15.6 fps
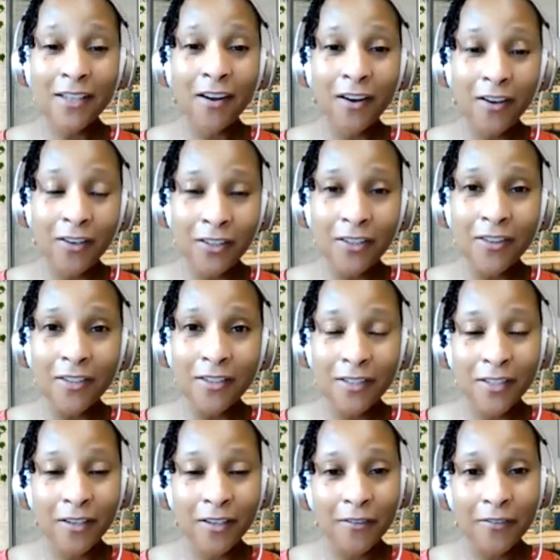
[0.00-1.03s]
under the
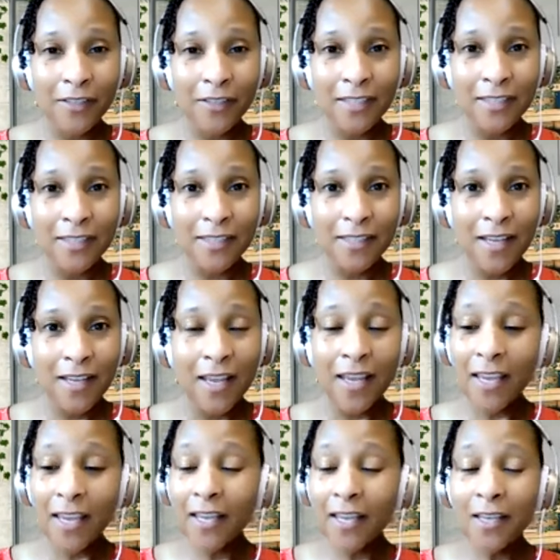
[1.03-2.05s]
surface.
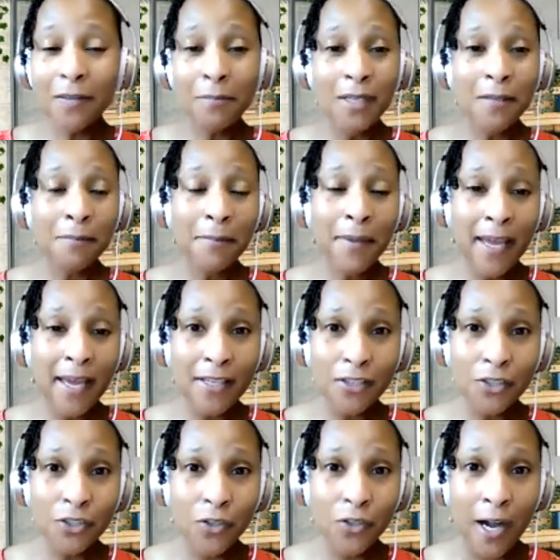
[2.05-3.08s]
It could be
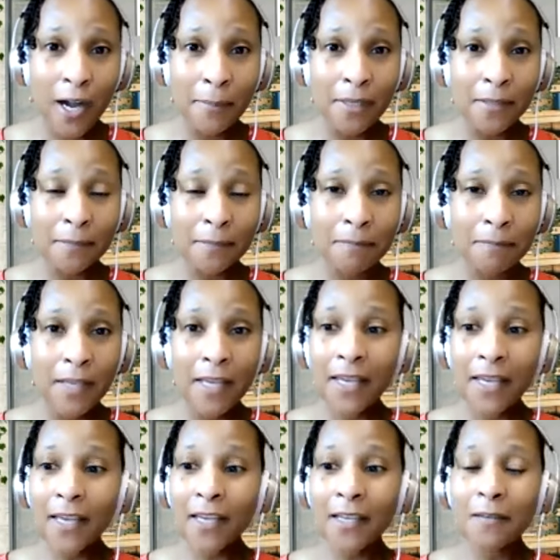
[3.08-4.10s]
past trauma.
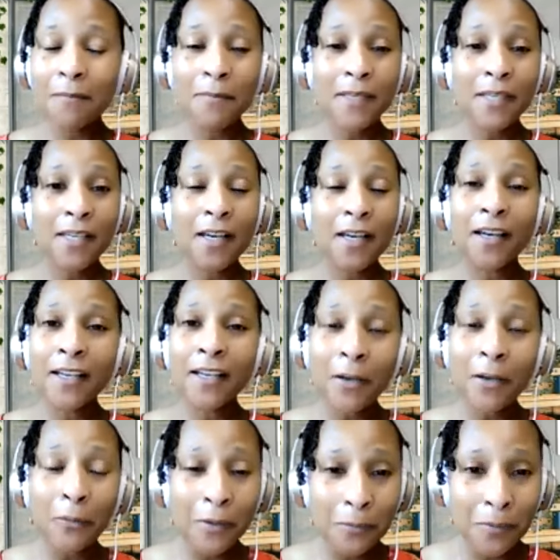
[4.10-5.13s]
It could be
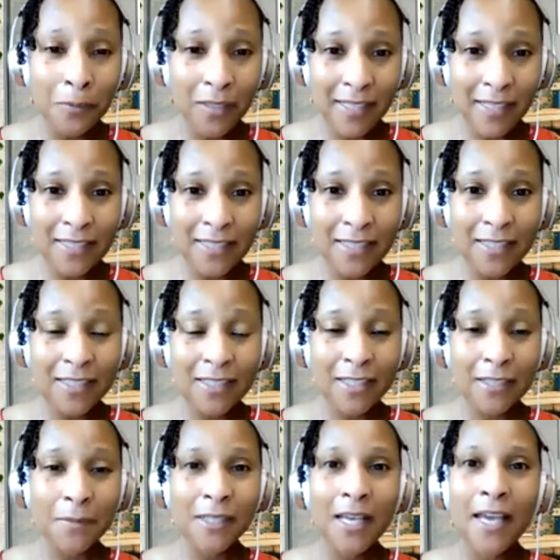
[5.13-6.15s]
unhealthy
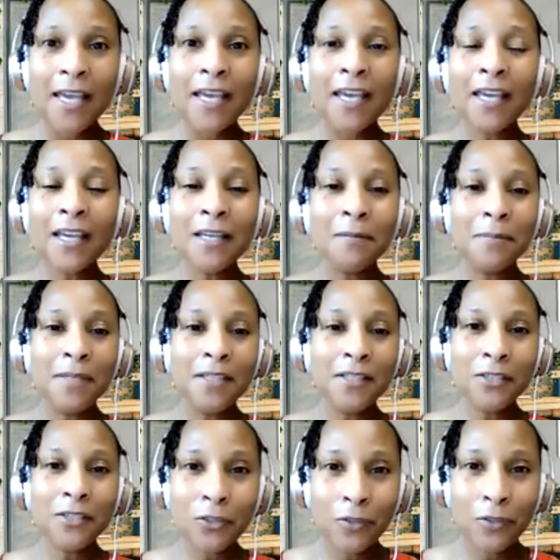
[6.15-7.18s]
relationships. It could be
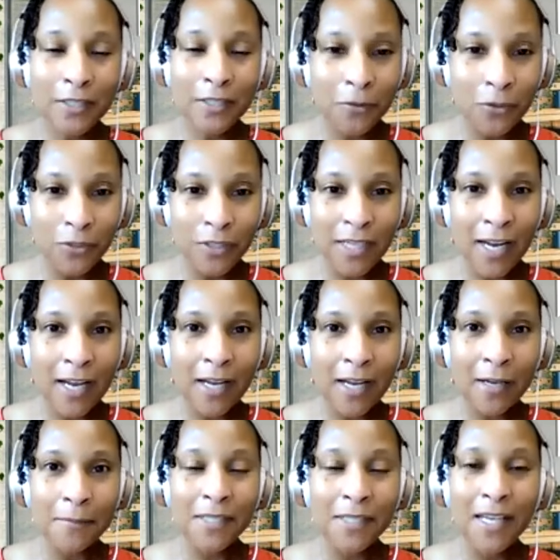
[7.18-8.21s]
stressful
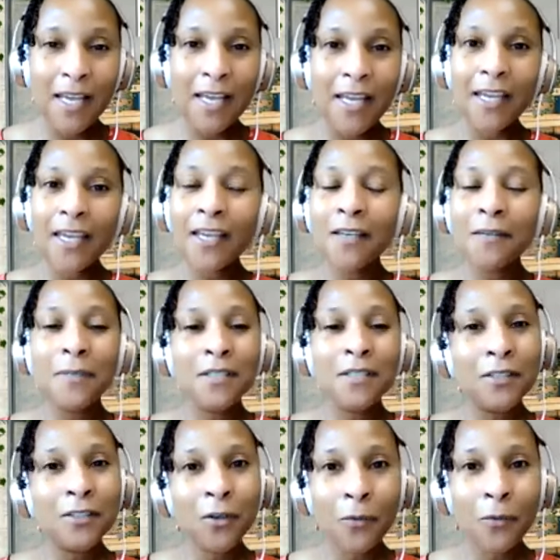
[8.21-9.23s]
jobs. It could be
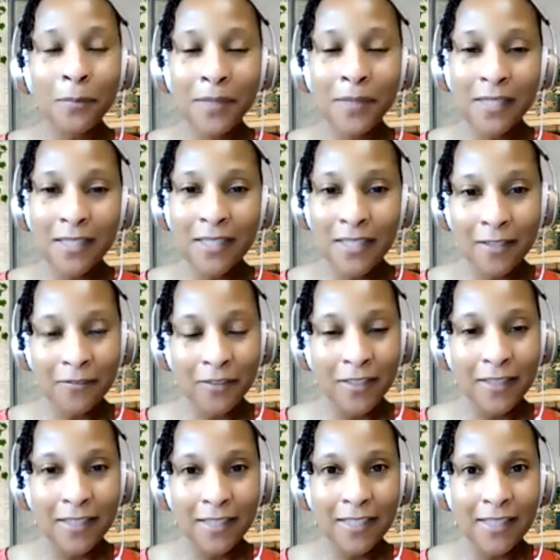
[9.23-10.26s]
so many
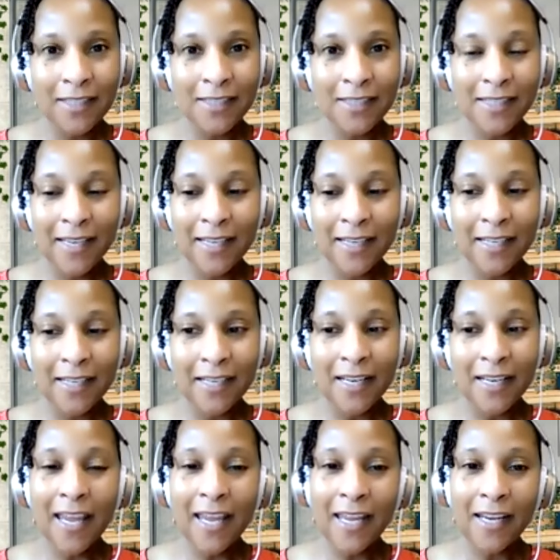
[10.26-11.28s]
different things,
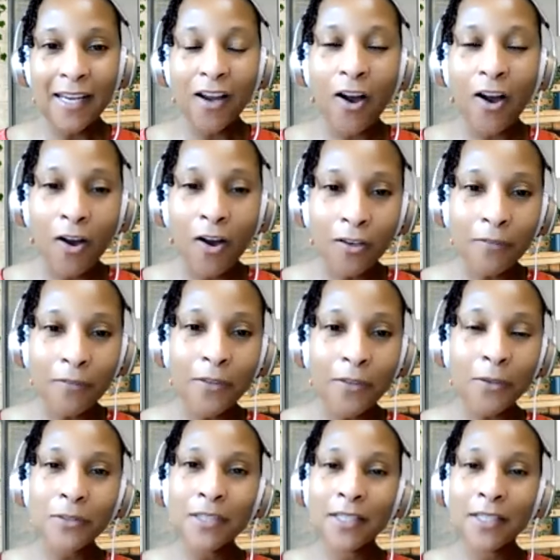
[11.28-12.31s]
Sandy. And all of
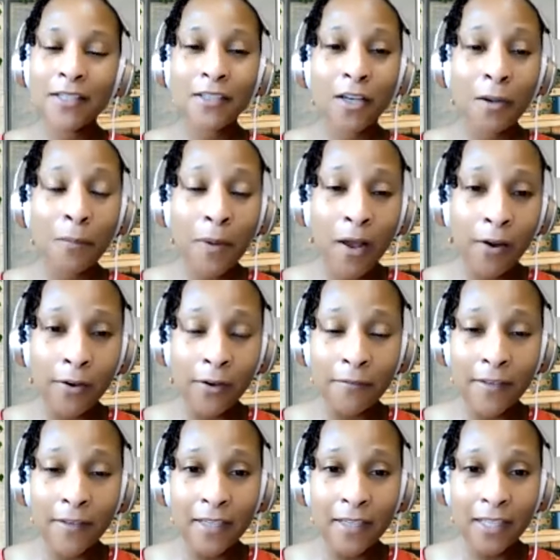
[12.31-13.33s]
those things are a part of
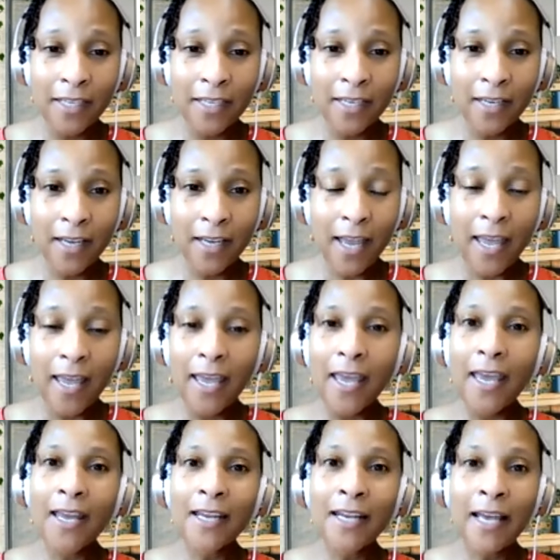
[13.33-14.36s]
healing.
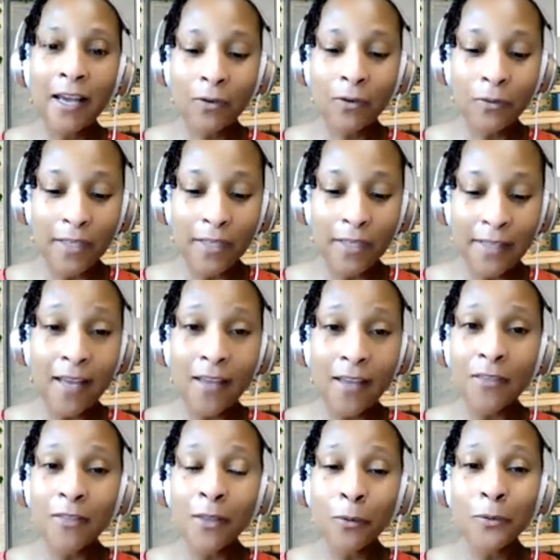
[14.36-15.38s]
And not only
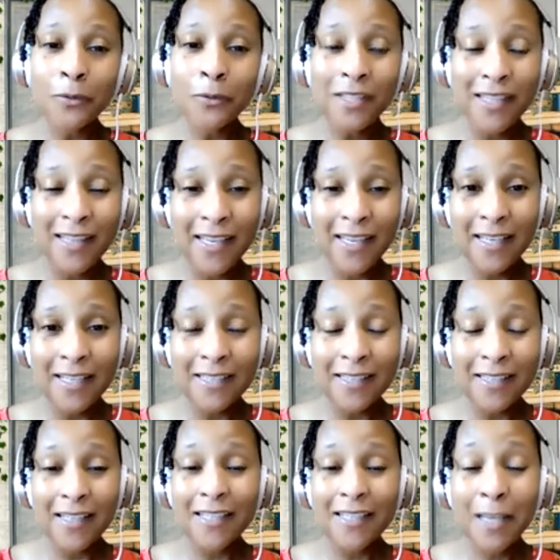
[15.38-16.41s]
that, those
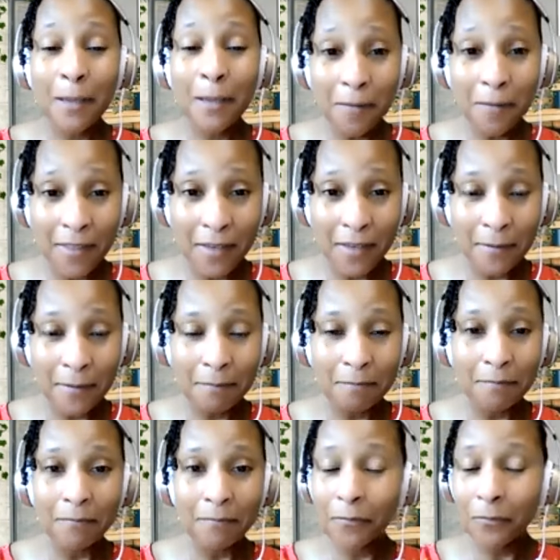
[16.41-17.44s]
things, some of them,
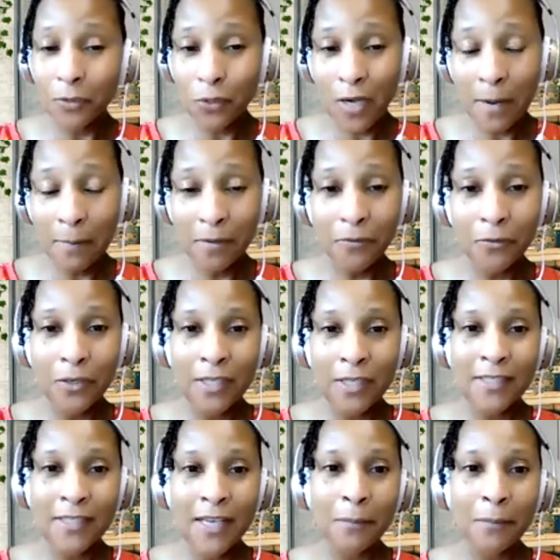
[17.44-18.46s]
trauma, for
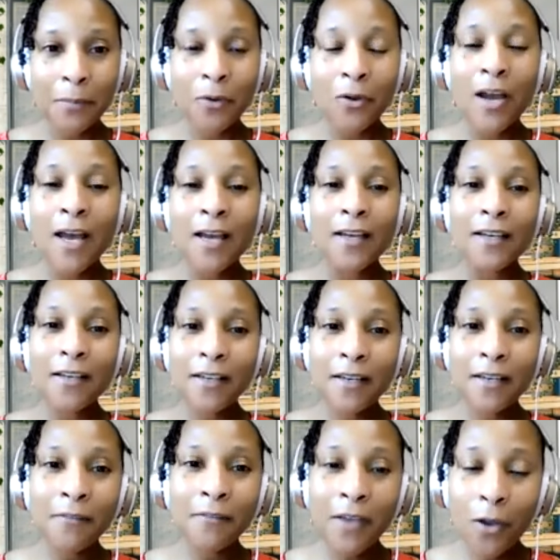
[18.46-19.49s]
example, could
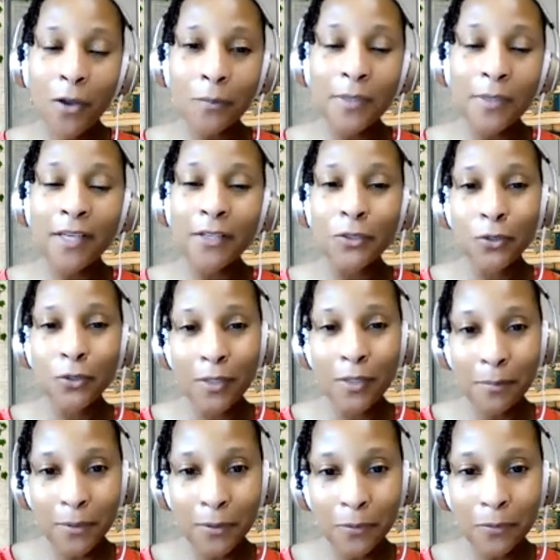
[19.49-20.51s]
have helped
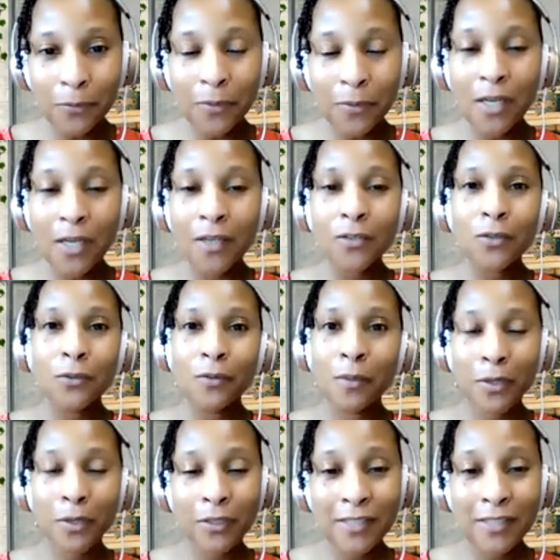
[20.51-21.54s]
contribute to the
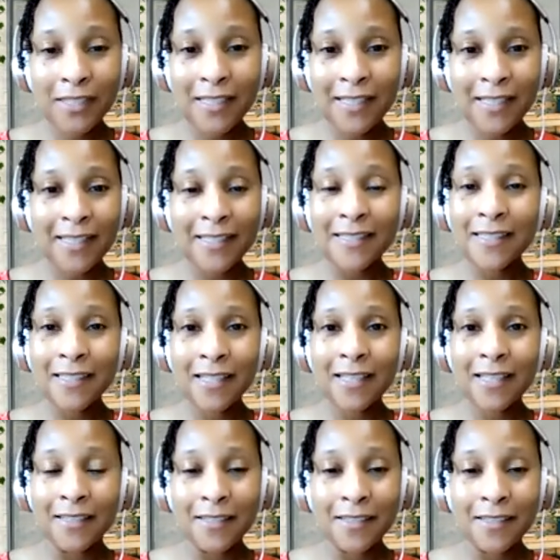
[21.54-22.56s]
person getting sick
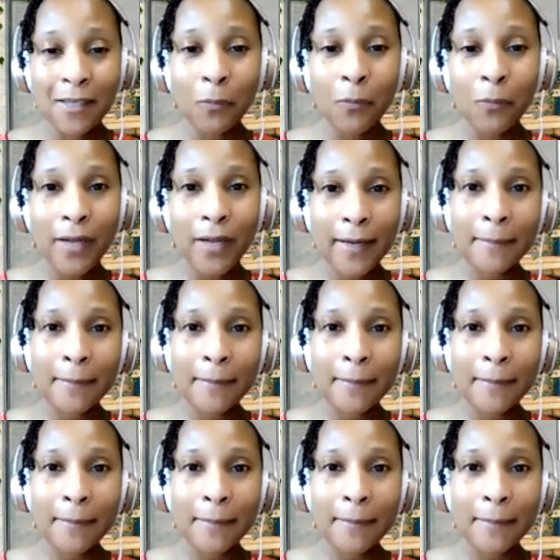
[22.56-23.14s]
in some way.